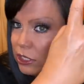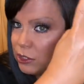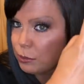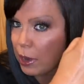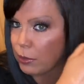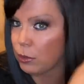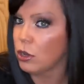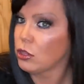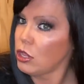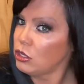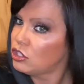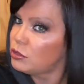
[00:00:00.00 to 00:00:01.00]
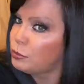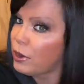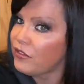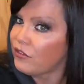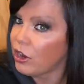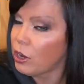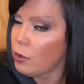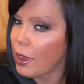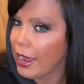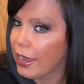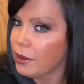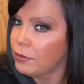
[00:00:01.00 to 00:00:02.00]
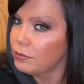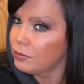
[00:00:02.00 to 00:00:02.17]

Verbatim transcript: spray real close, spray far away.